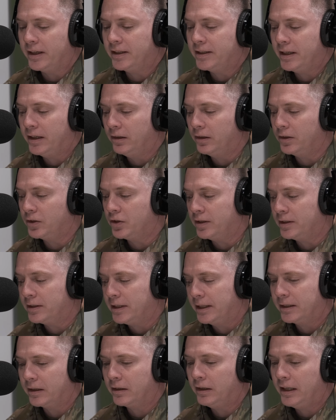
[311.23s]
intelligence
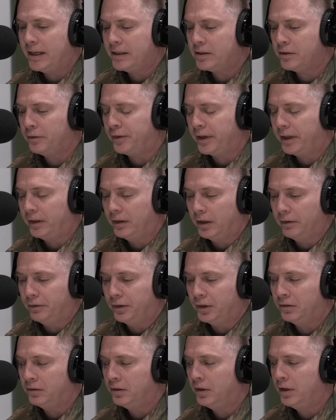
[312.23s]
at the classified
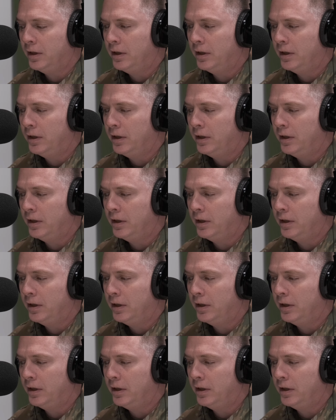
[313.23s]
level